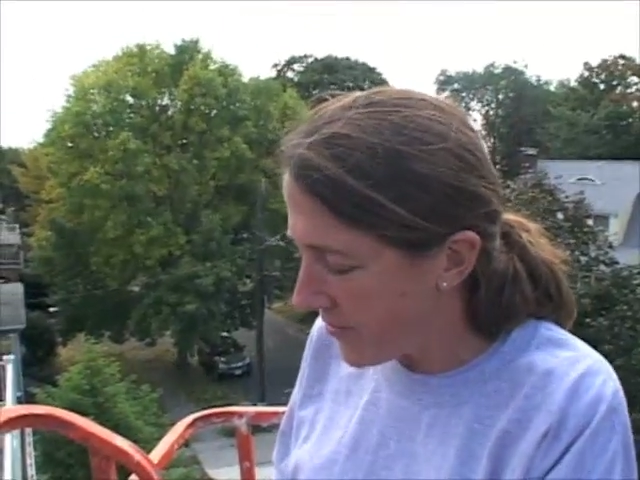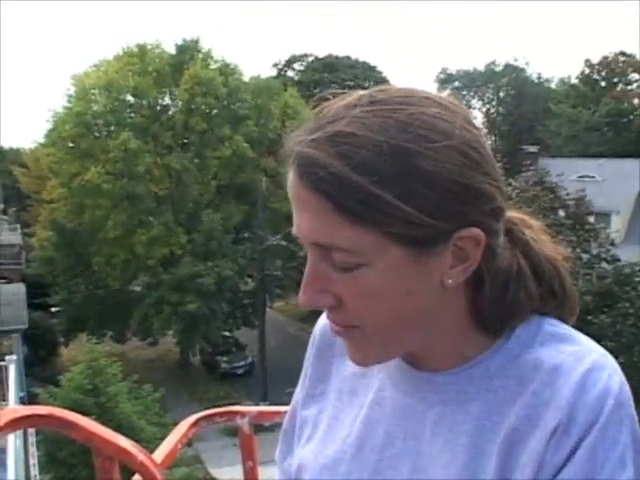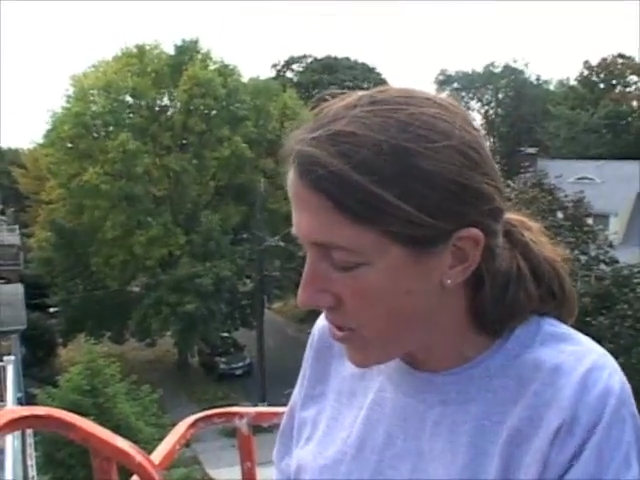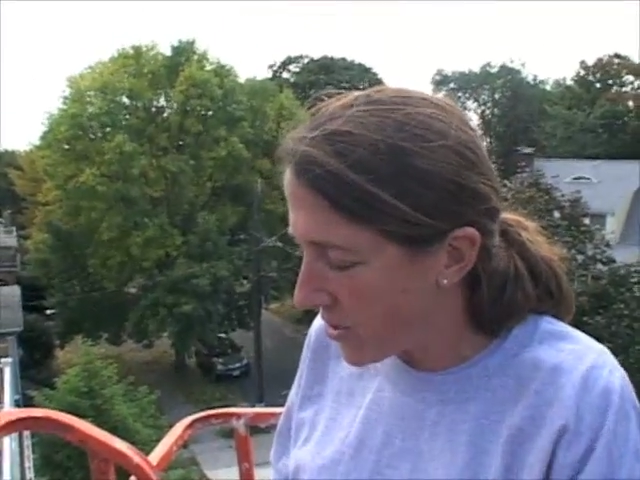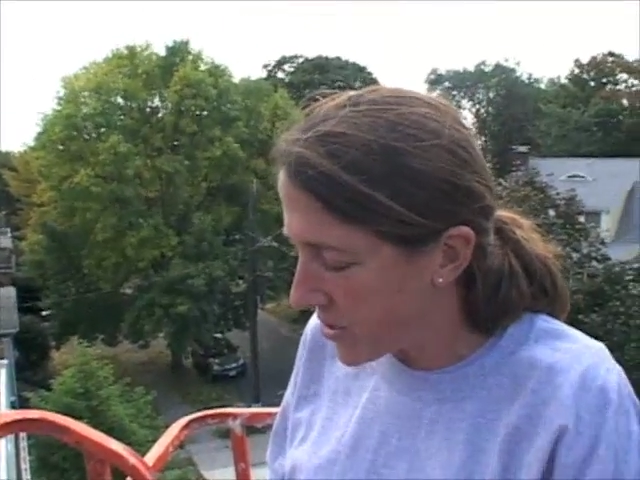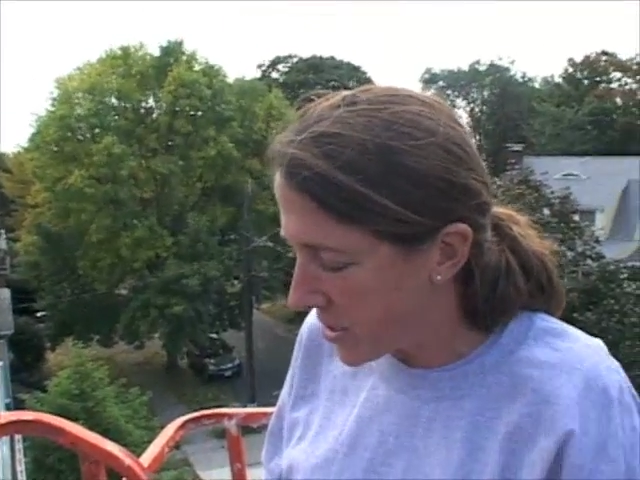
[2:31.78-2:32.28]

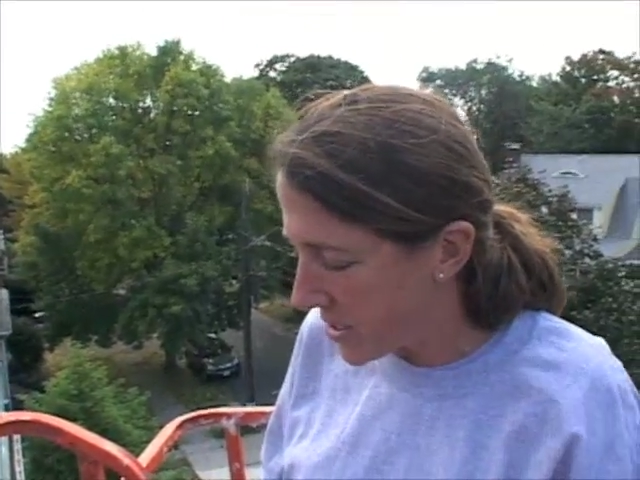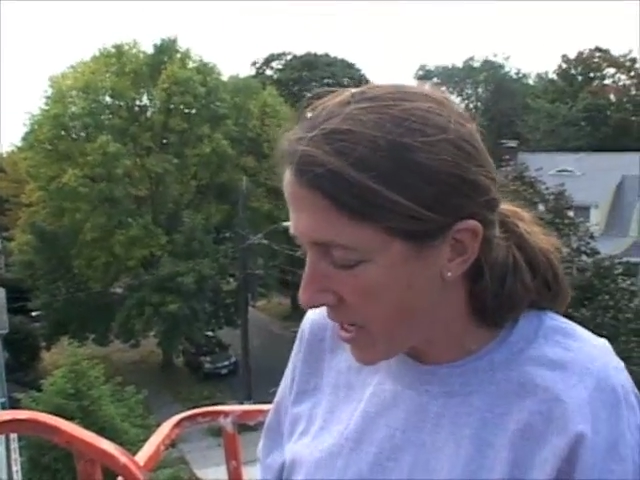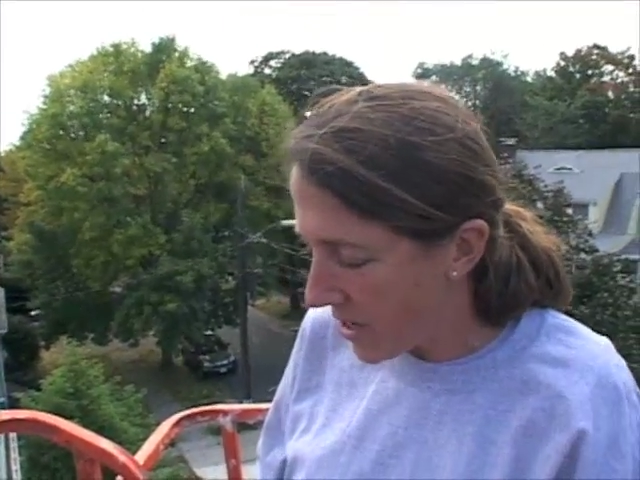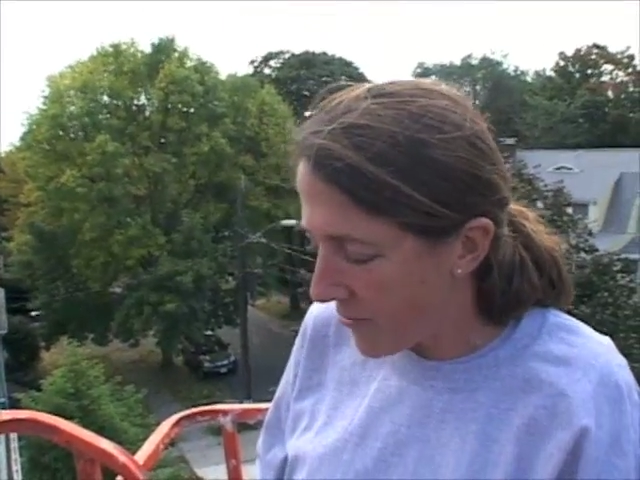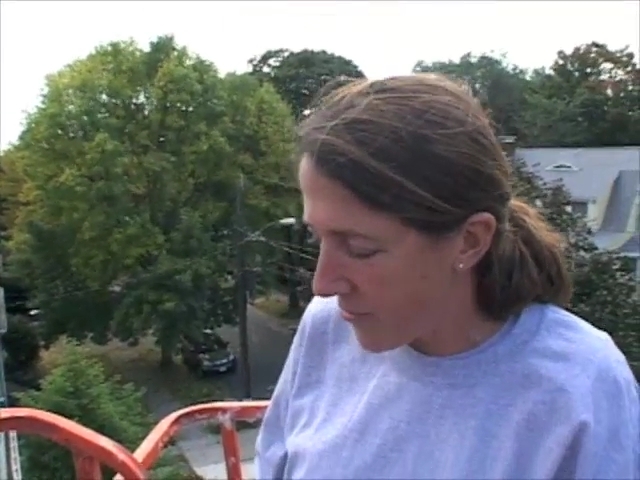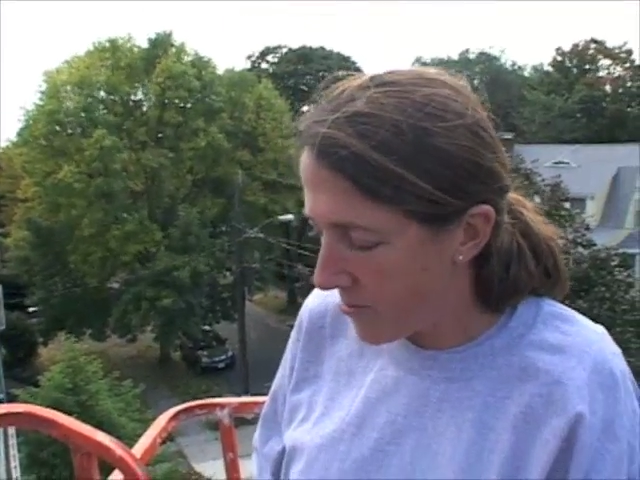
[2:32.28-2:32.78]
difficult to
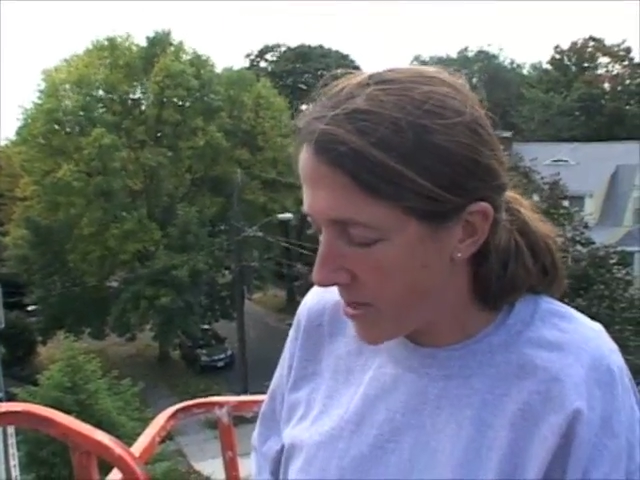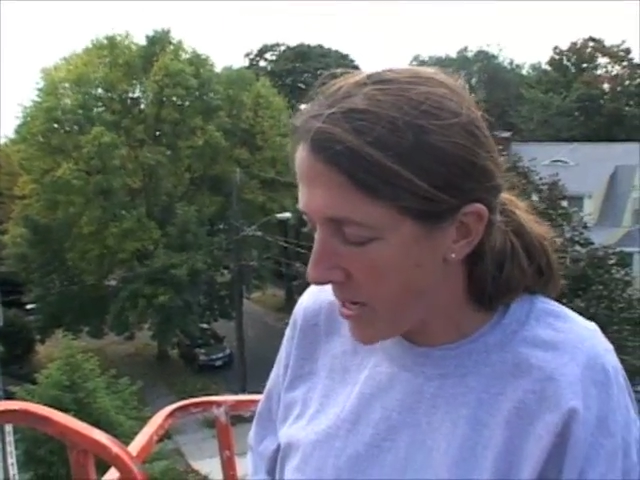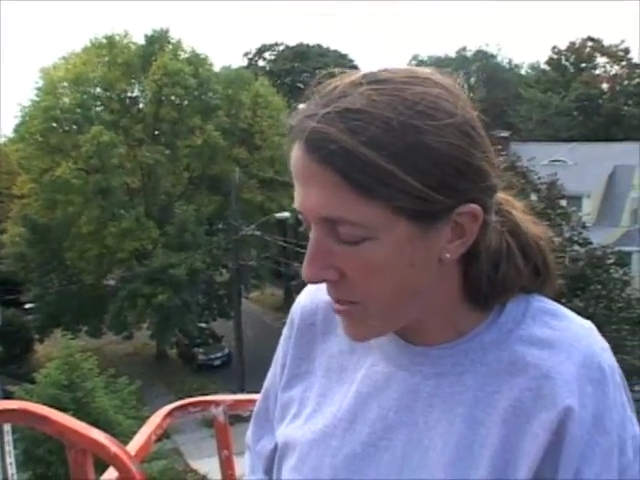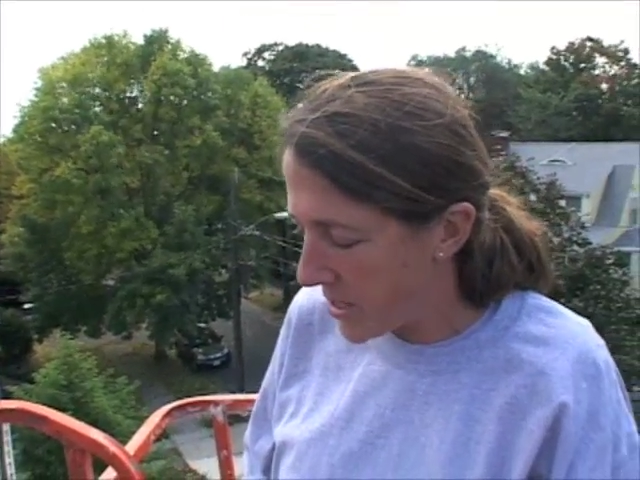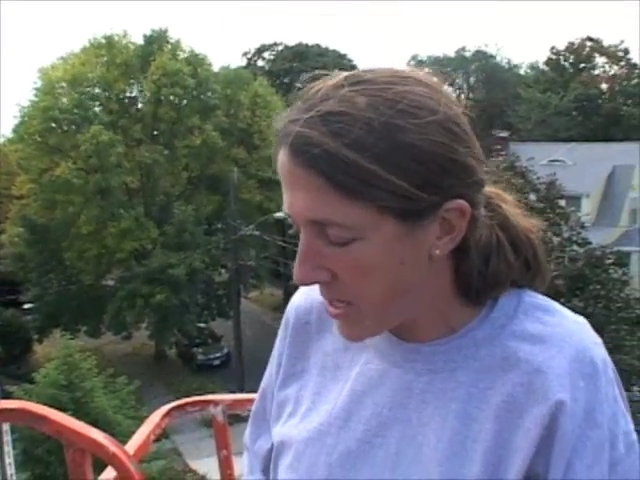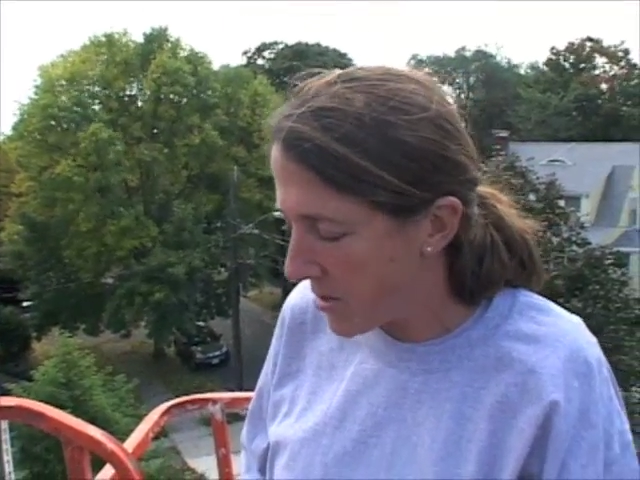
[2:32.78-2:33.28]
tell from
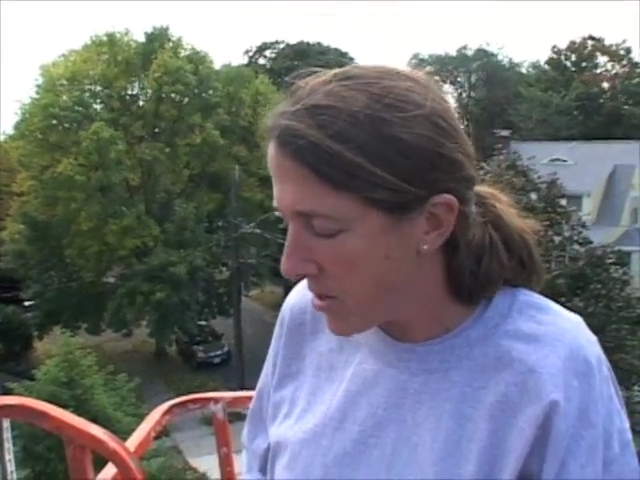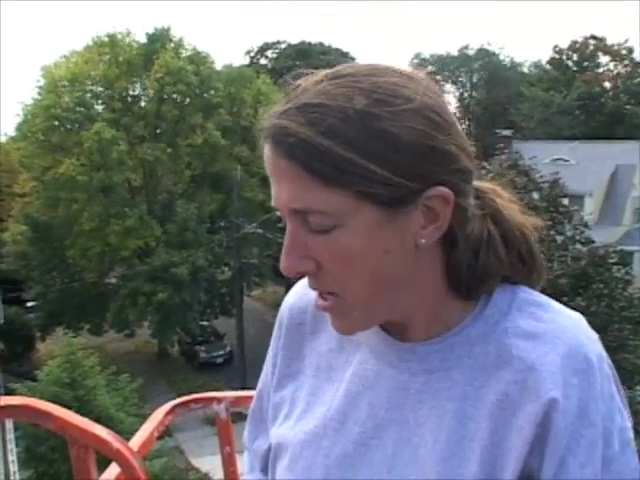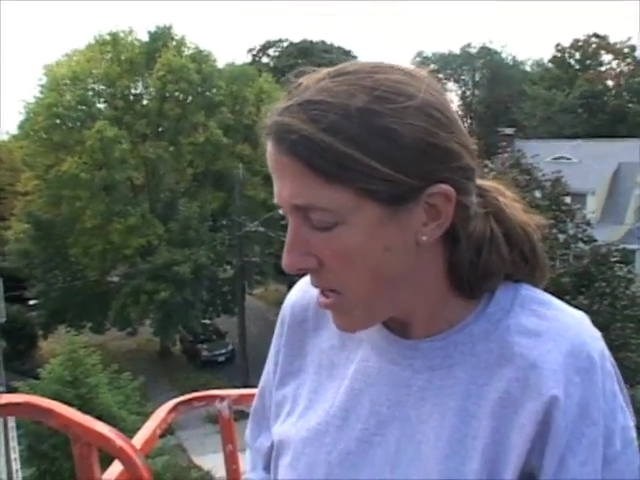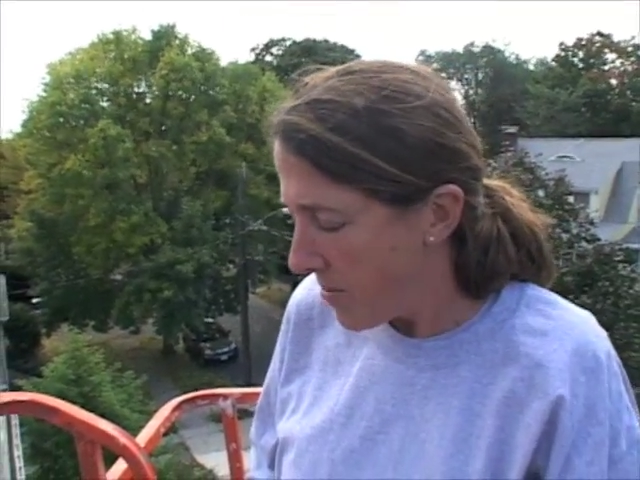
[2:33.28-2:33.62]
down there.